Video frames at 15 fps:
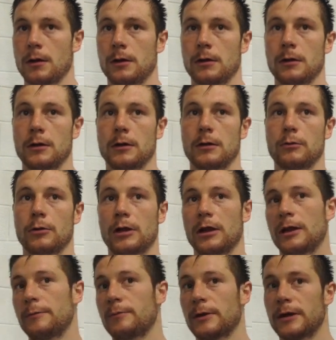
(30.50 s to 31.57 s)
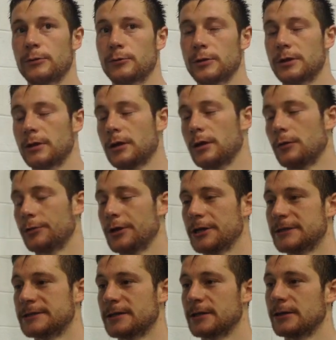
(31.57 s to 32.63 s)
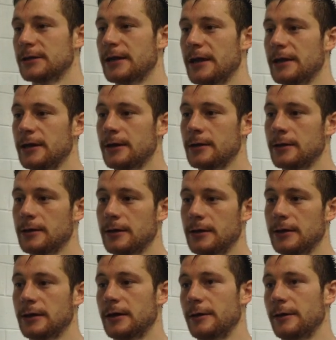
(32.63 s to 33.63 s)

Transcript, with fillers: Uh, well, I played with uh, with his son Danny in mm-hmm.